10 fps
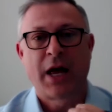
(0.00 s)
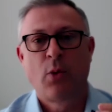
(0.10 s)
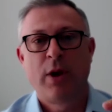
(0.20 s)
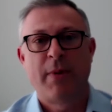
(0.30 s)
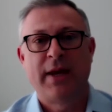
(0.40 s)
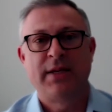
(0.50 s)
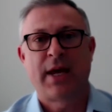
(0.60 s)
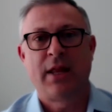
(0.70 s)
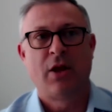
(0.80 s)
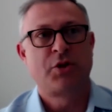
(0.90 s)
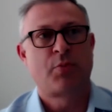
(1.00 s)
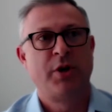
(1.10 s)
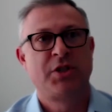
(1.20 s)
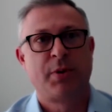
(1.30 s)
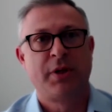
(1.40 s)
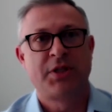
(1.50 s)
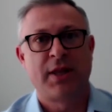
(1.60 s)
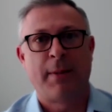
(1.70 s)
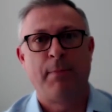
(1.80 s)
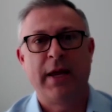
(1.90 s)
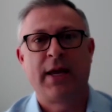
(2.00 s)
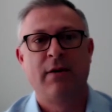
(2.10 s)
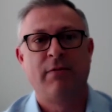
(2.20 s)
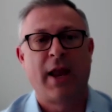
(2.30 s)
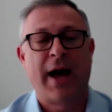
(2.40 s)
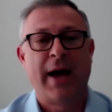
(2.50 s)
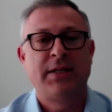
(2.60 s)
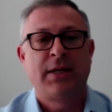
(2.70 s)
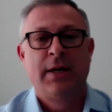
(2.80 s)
do we maintain those principles and that beacon of light